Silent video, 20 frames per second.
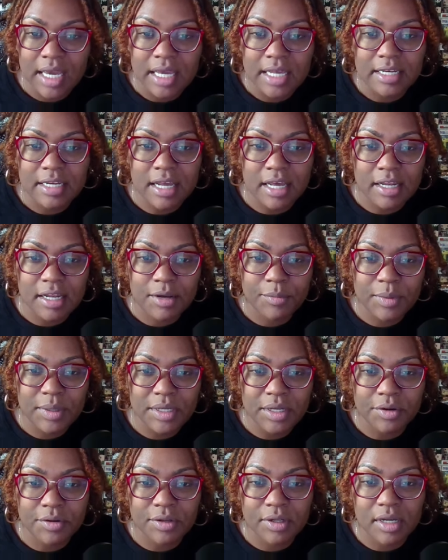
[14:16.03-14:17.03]
Now that we
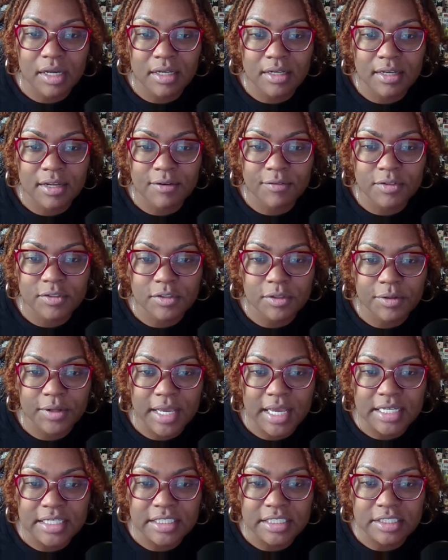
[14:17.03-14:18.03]
know the gun devil's
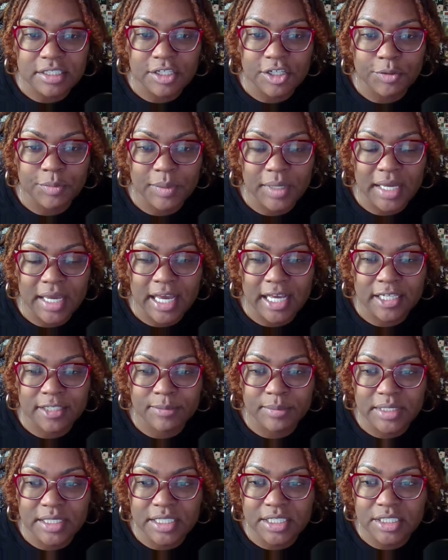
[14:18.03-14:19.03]
location, there'll be an
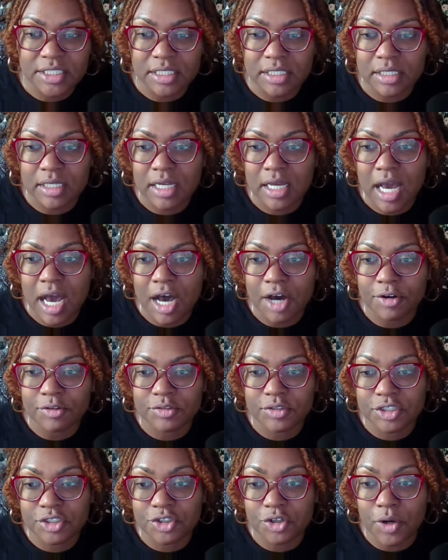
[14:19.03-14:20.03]
expedition.
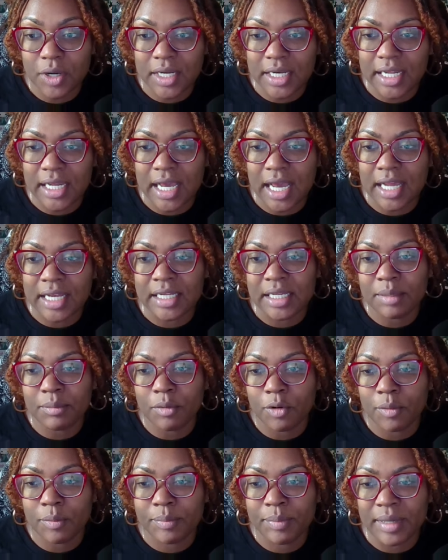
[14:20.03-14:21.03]
Out to join it, I need
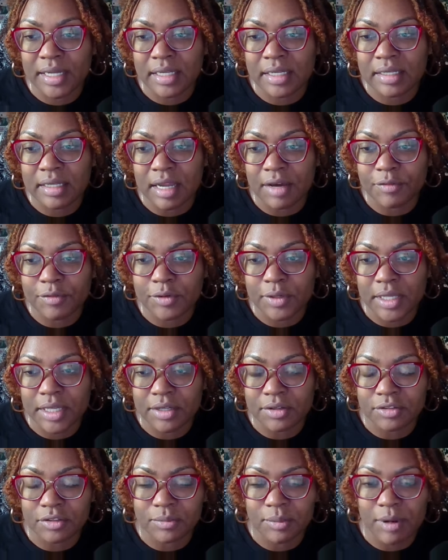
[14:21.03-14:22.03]
more big devil
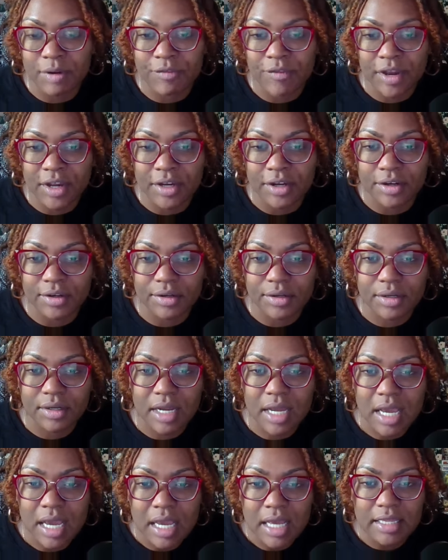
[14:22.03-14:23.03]
kills on my record.
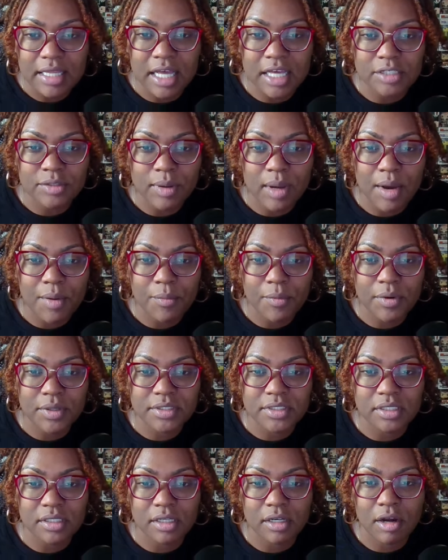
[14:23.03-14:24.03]
That's why I want
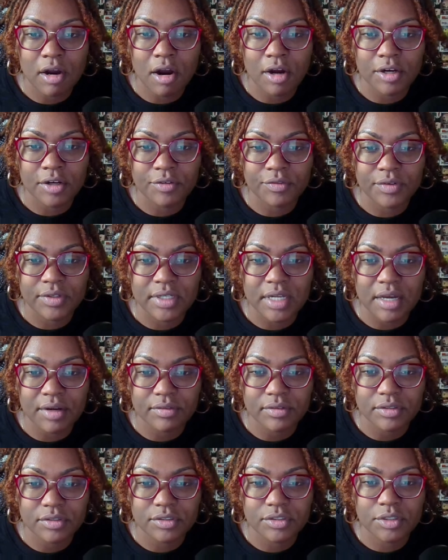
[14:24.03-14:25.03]
to look harder for
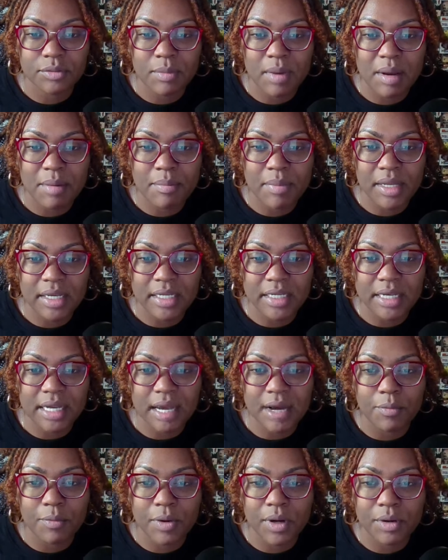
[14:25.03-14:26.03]
devils. You're my buddy
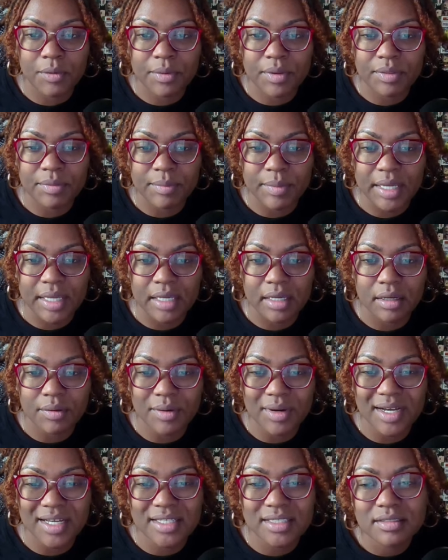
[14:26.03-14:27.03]
now. Work with me.
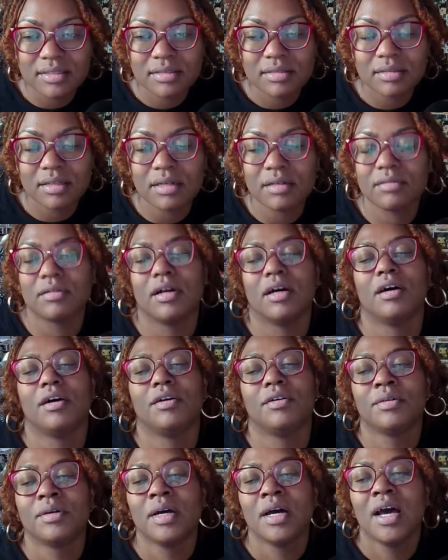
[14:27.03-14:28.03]
What? I don't
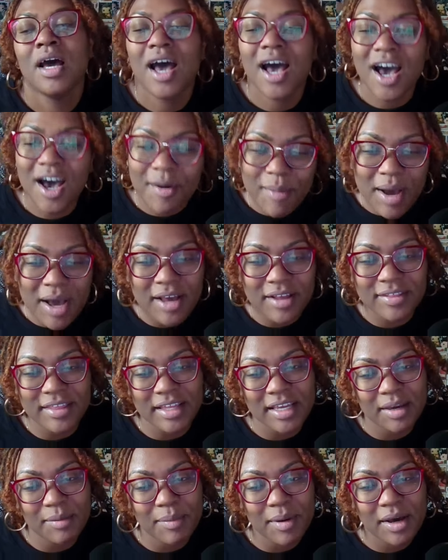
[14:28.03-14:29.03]
know. How about I
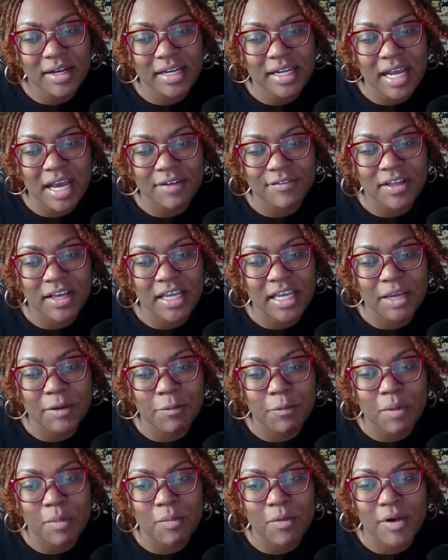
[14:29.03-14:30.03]
think about it after I eat
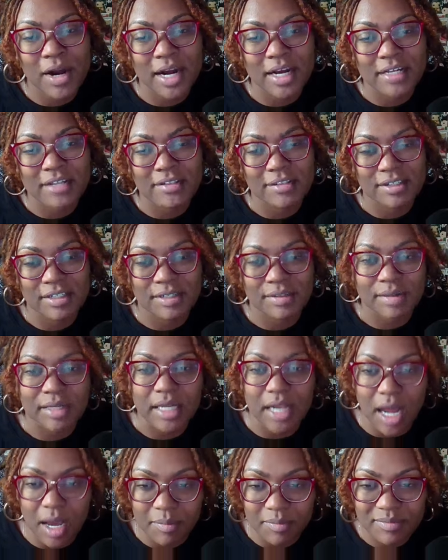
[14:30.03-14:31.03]
one more ice cream?
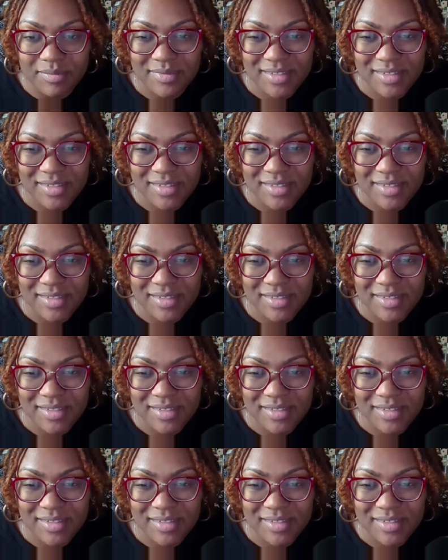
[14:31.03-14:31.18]
Get up!